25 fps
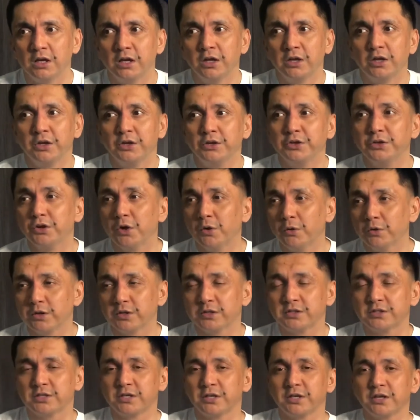
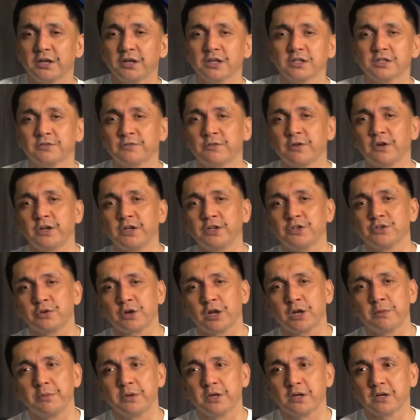It's funny,
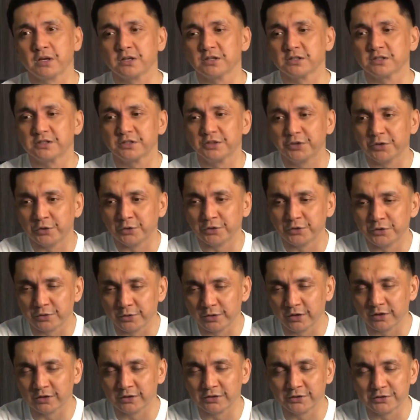Trey, because
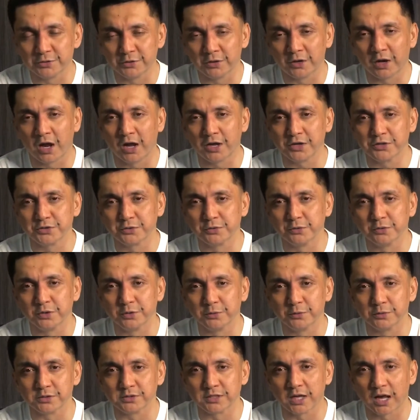during high school it
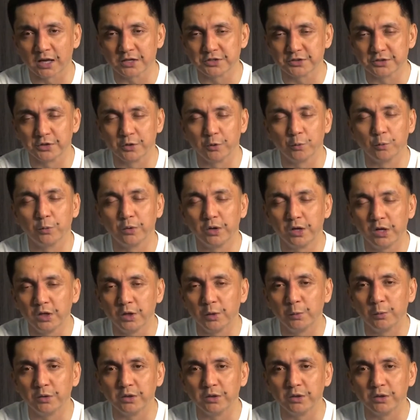was actually a really